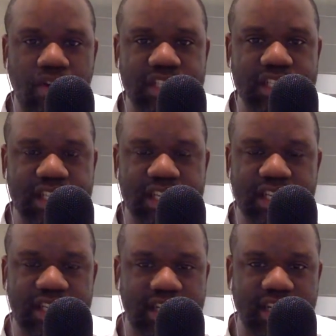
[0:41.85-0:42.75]
He
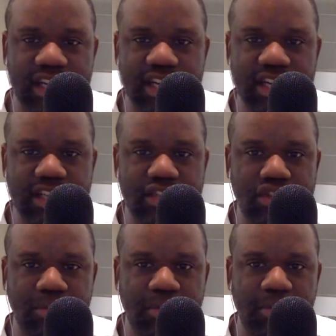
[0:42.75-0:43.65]
did a
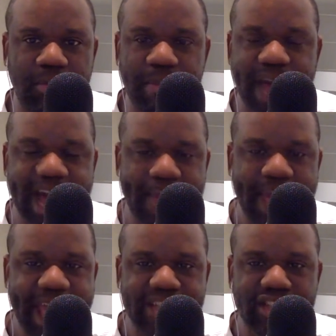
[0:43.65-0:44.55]
triple
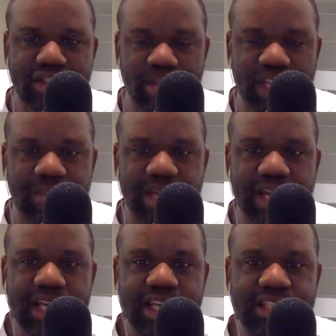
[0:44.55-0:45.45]
bypass sweep.
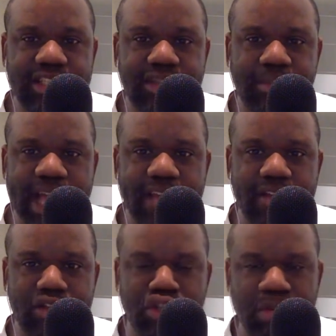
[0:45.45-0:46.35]
He took the Black
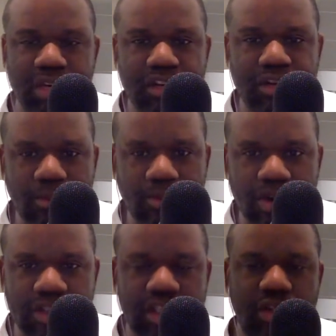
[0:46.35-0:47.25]
YouTuber of the Year
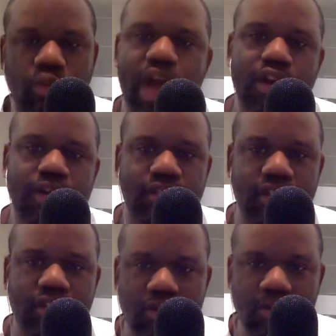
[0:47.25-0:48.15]
award, took the Writer of the
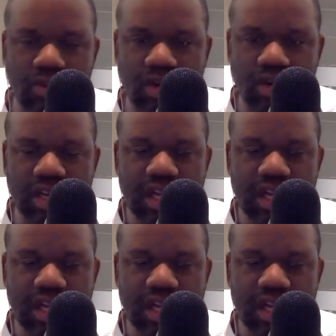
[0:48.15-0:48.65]
Year award.